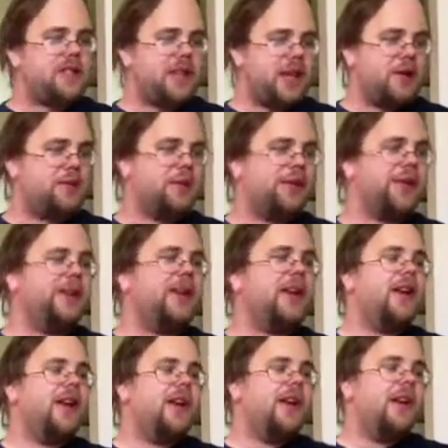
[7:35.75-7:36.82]
Champion
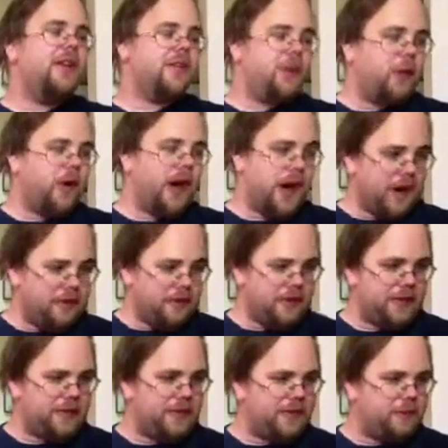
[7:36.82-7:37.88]
forever.